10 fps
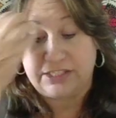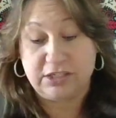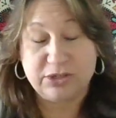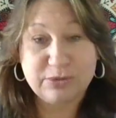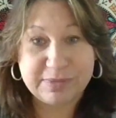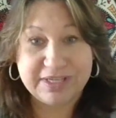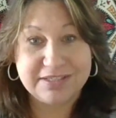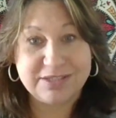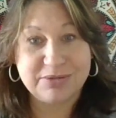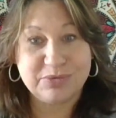
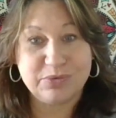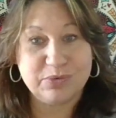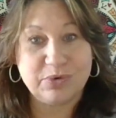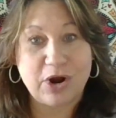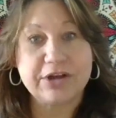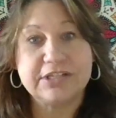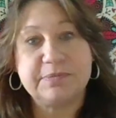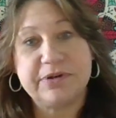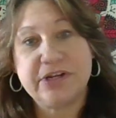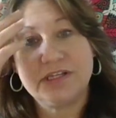humans, our
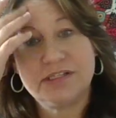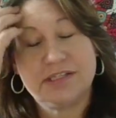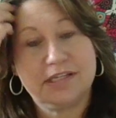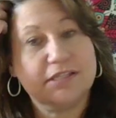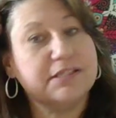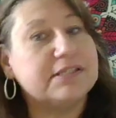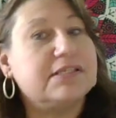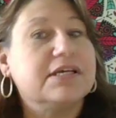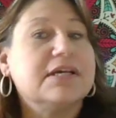experiences